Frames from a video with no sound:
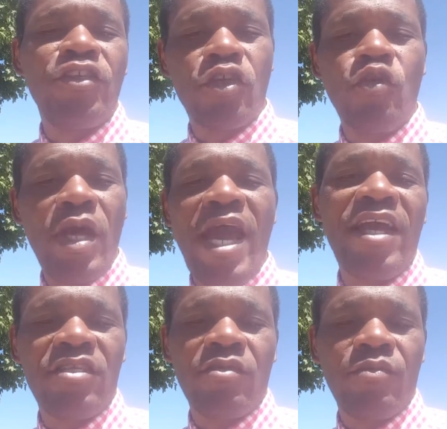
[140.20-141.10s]
physical
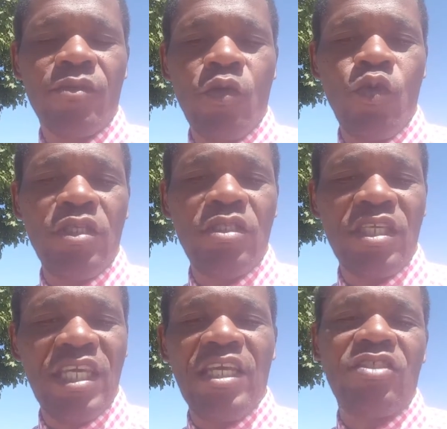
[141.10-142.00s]
action, which
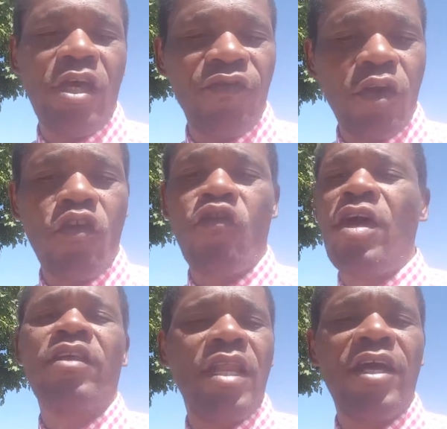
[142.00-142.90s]
kicks off the
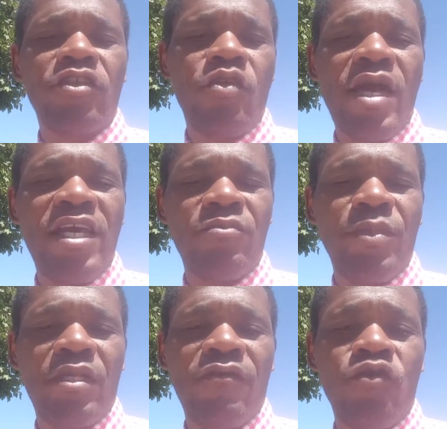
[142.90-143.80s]
chronological
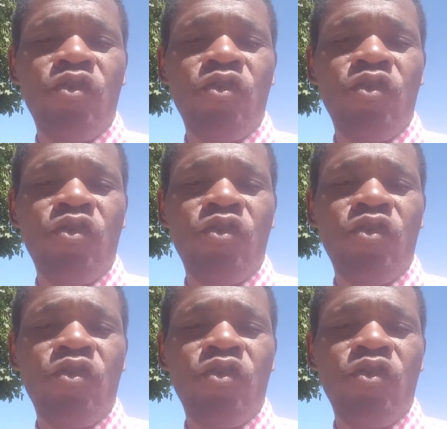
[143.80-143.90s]
aspect of